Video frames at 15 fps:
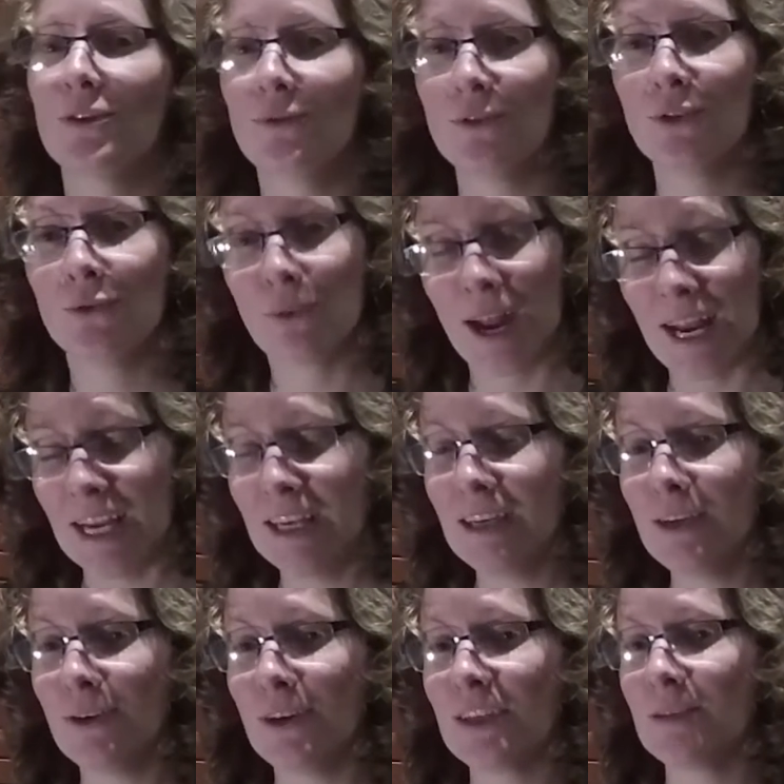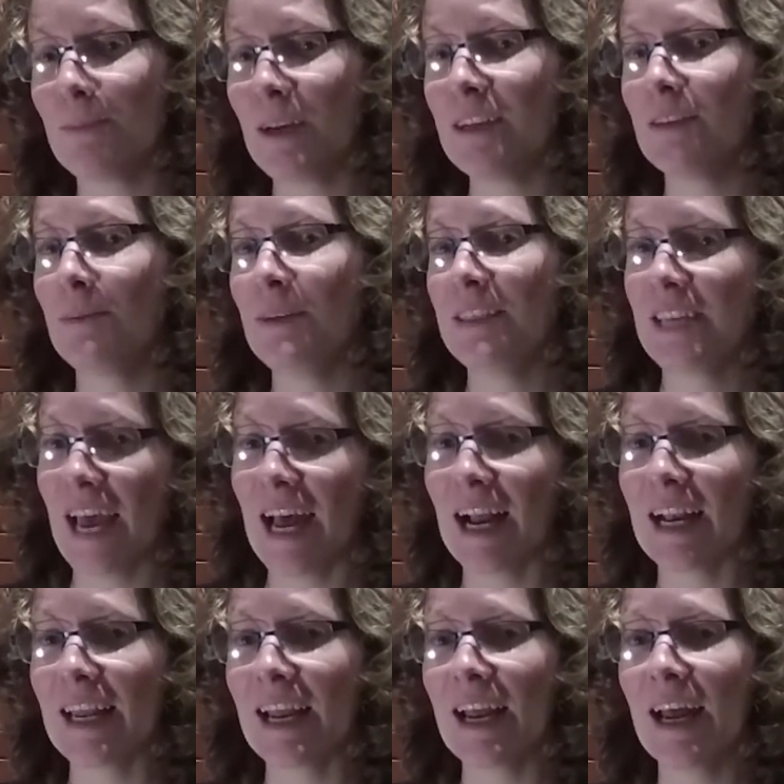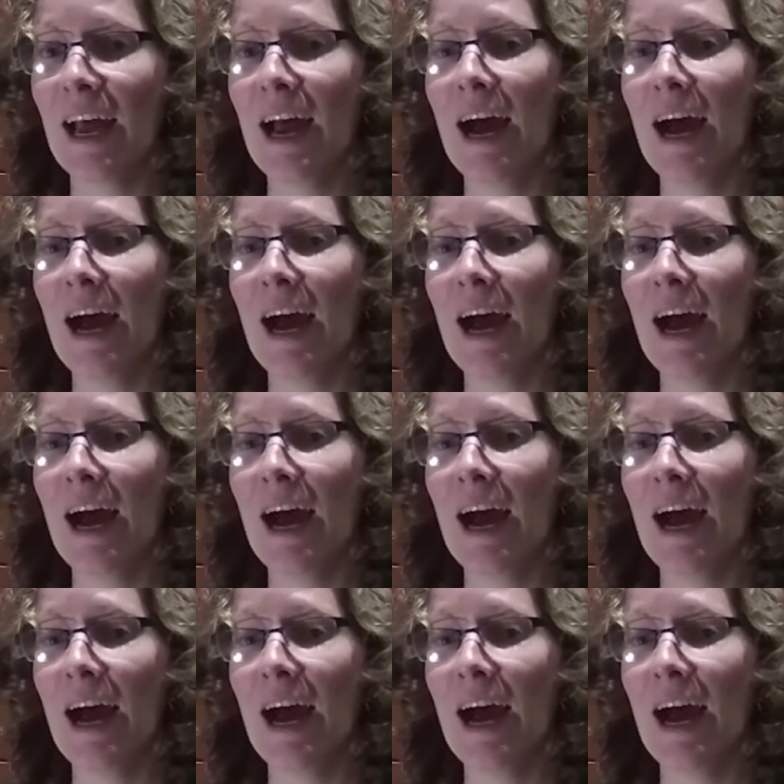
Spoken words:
of terrain you expect to be tackling,